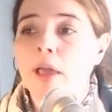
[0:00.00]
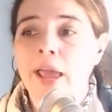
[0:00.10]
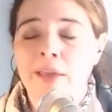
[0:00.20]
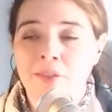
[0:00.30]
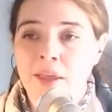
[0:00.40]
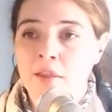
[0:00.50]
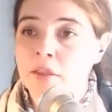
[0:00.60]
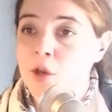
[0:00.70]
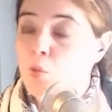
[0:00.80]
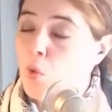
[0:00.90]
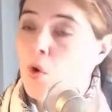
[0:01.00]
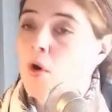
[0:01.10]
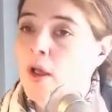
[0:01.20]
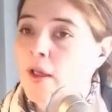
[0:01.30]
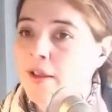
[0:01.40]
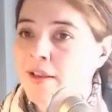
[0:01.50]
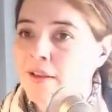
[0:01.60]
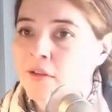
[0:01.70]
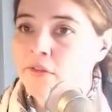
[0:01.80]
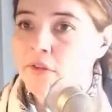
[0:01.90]
And then the Aurora
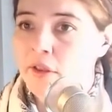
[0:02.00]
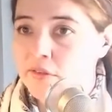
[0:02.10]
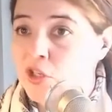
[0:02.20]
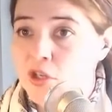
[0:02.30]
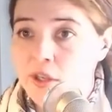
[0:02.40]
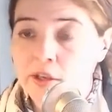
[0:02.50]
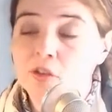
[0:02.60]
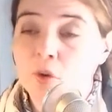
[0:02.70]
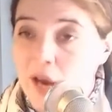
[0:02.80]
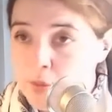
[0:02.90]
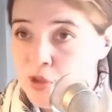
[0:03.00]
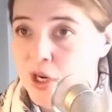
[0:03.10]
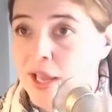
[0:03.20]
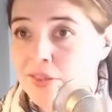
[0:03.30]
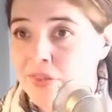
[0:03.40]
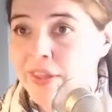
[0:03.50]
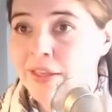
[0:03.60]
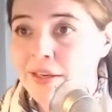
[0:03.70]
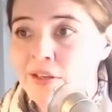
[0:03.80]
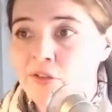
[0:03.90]
is essentially a scramjet
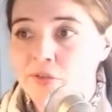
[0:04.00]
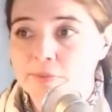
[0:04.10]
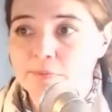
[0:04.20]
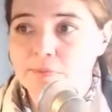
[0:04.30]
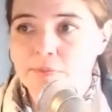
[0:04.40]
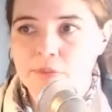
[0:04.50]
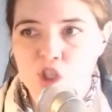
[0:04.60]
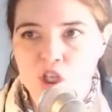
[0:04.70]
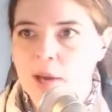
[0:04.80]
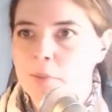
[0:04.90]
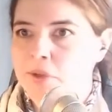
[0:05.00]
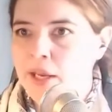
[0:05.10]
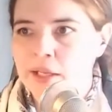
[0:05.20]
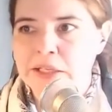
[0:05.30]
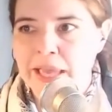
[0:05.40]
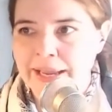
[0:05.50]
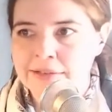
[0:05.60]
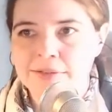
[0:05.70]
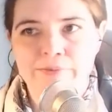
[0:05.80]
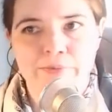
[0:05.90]
that is shaped like a
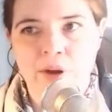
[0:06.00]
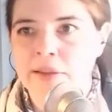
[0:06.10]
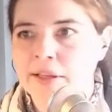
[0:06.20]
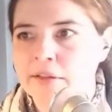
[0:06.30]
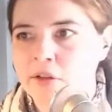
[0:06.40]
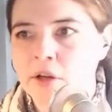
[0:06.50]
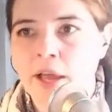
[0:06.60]
nice, friendly little